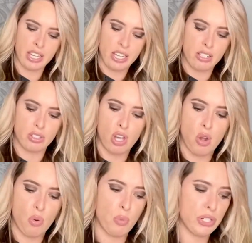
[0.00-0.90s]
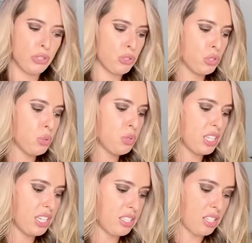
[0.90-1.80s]
So when you do
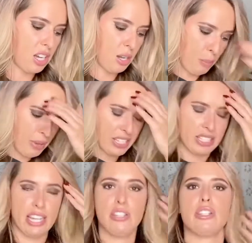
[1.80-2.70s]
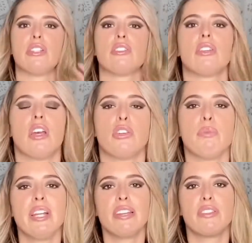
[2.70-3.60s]
these meditations, you
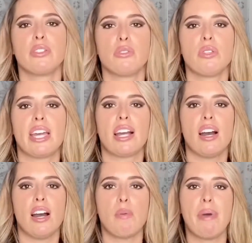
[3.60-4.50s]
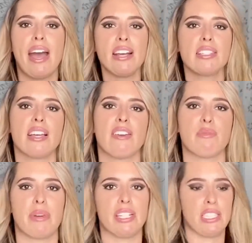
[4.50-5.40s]
might even do like a past life
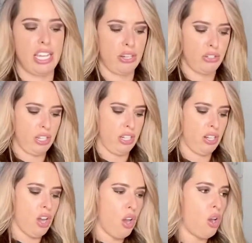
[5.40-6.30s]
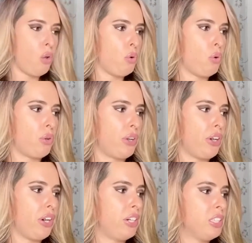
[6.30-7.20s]
meditation,
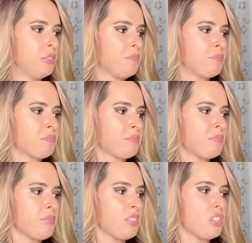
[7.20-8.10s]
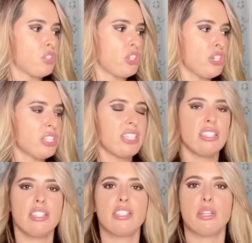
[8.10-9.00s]
or just
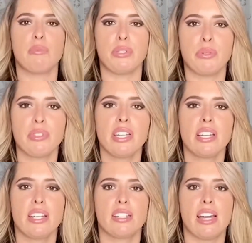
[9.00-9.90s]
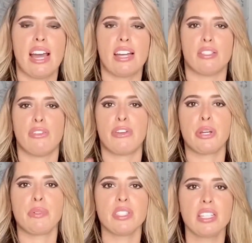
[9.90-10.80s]
listen to music that has
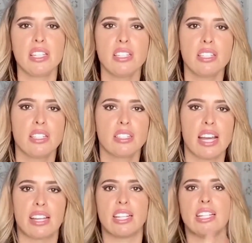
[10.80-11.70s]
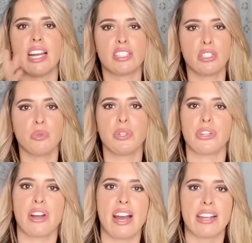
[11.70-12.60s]
frequencies that connect you with
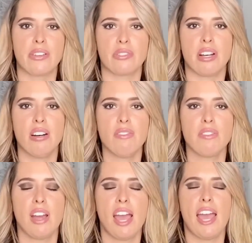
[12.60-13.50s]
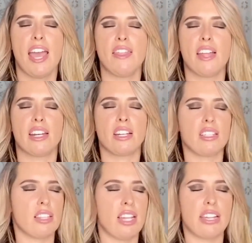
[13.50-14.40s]
your higher self, and then
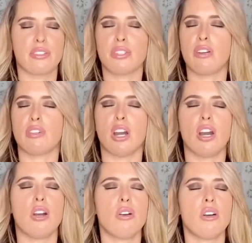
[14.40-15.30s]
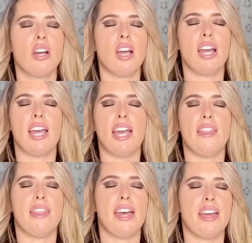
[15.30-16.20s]
let yourself go,
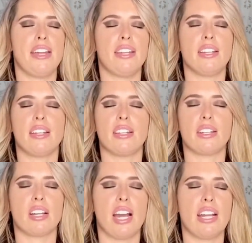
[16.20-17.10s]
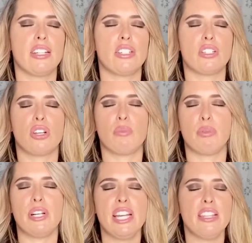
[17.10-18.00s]
and then kind of just
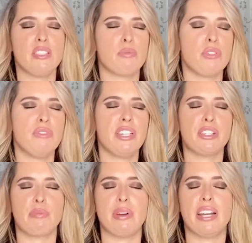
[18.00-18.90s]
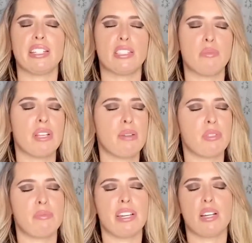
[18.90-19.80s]
play this movie in your mind. Sometimes
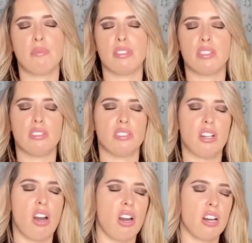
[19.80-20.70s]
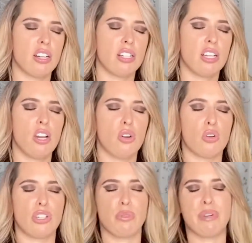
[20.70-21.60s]
it might come a little hard,
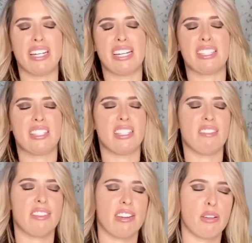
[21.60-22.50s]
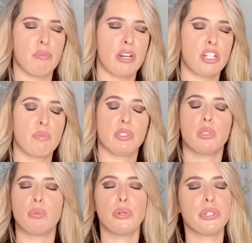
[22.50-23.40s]
or you might not see very much, but the
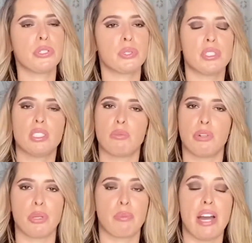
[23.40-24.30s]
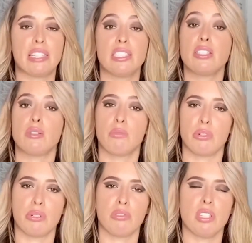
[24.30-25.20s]
more you do it, the more you practice, the more
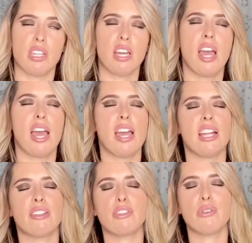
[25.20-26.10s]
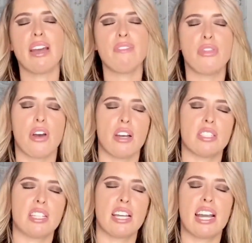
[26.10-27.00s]
you see. And if you have thoughts
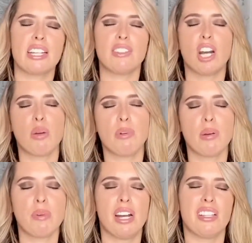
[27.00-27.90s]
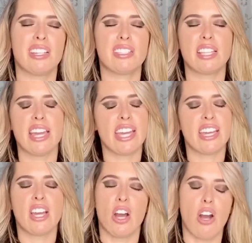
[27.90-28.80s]
that kind of come up, like say,
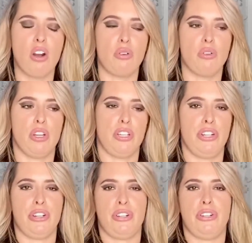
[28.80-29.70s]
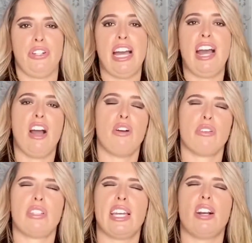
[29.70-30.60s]
oh, you're now,
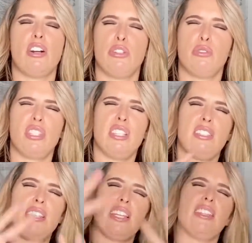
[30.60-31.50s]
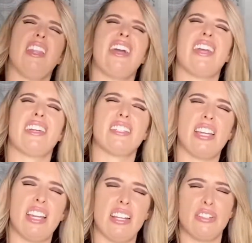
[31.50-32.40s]
like all you see is like light
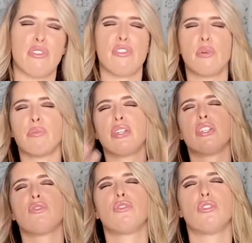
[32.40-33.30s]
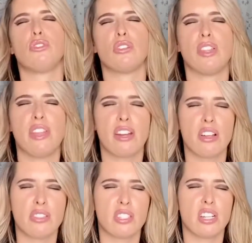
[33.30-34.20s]
and you feel peaceful, and then
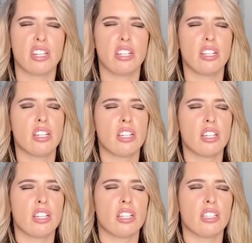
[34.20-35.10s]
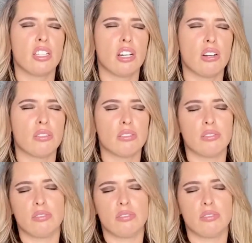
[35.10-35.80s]
all of a sudden, you know,